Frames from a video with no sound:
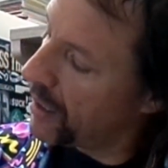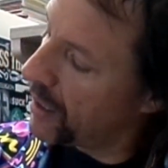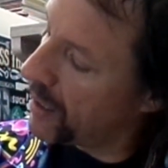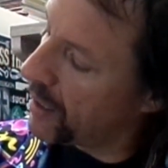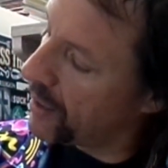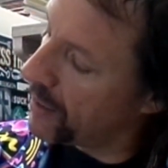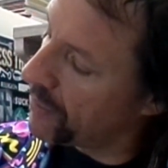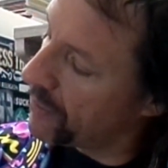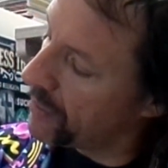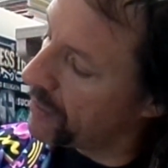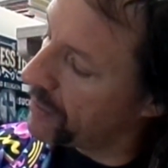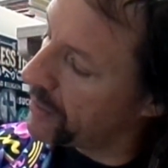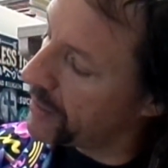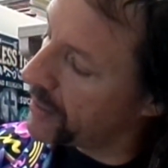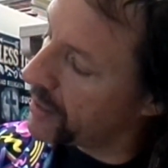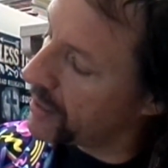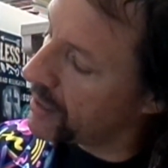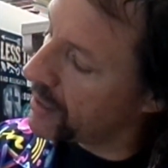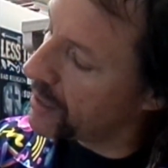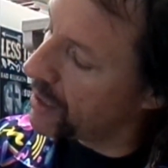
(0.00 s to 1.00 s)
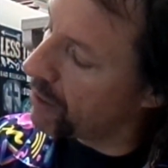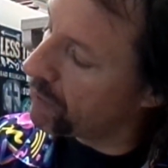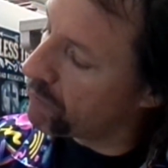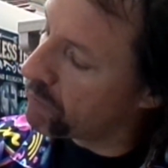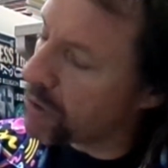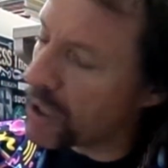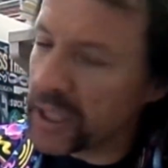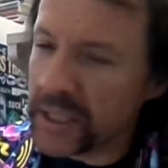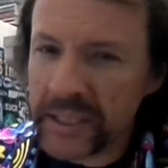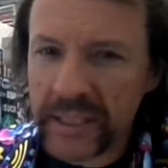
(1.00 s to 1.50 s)
and the
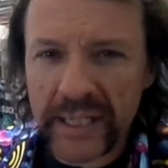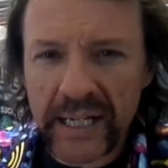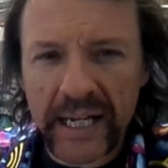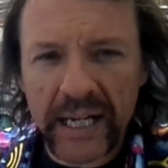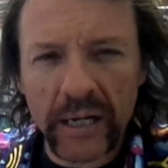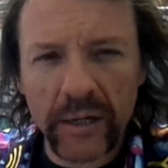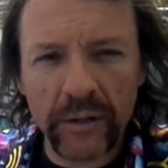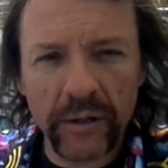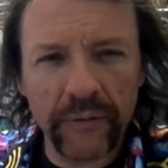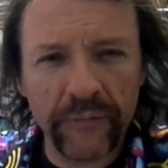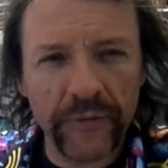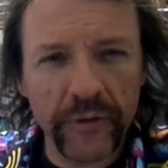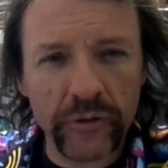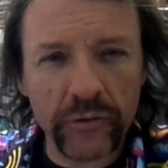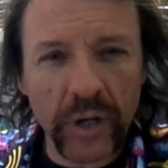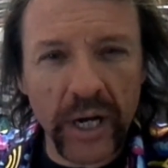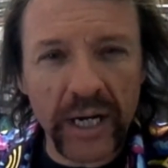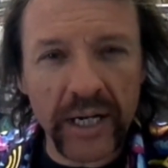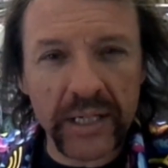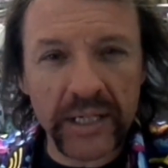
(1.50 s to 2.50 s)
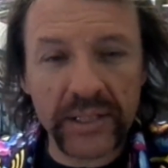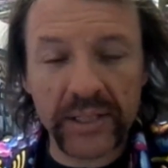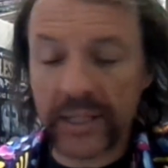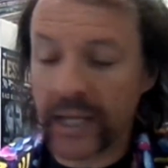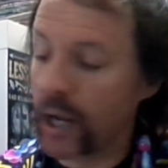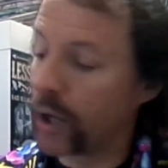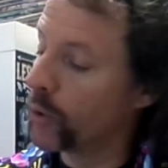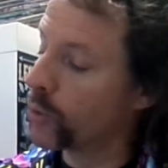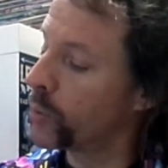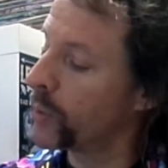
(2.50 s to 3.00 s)
rundown of the tracks
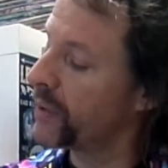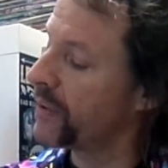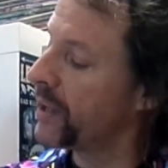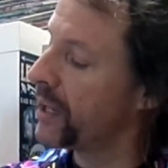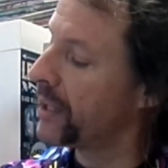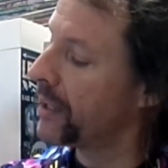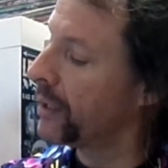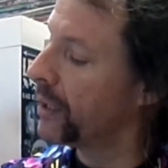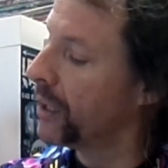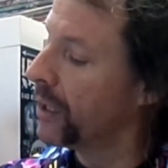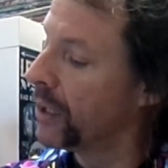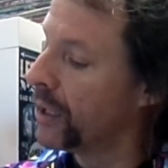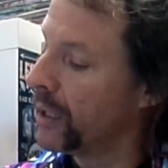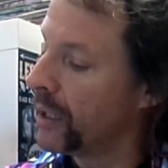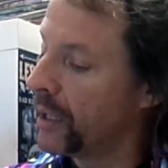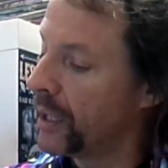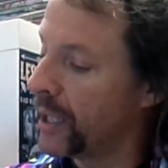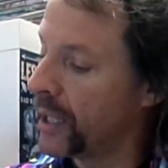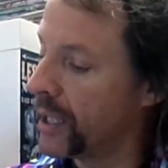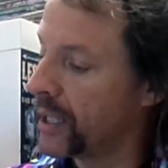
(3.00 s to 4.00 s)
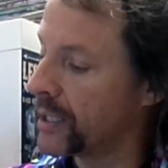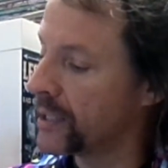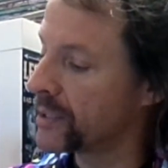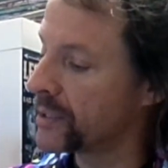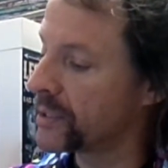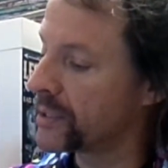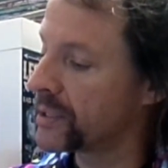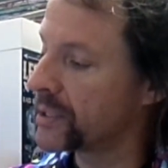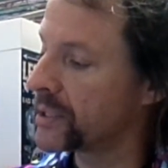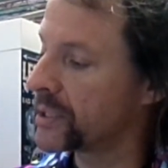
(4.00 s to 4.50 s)
held within
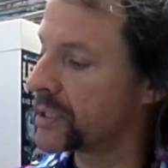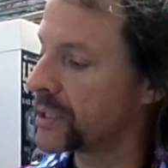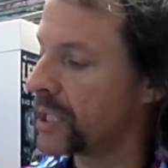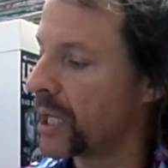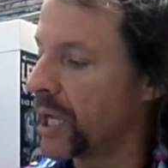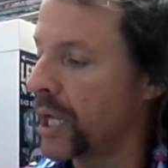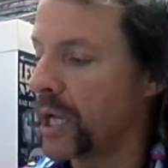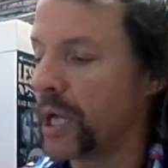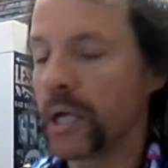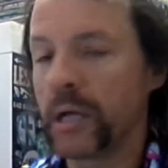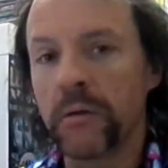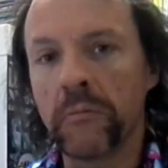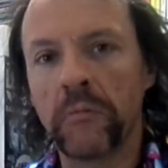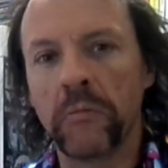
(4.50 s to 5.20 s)
its uh,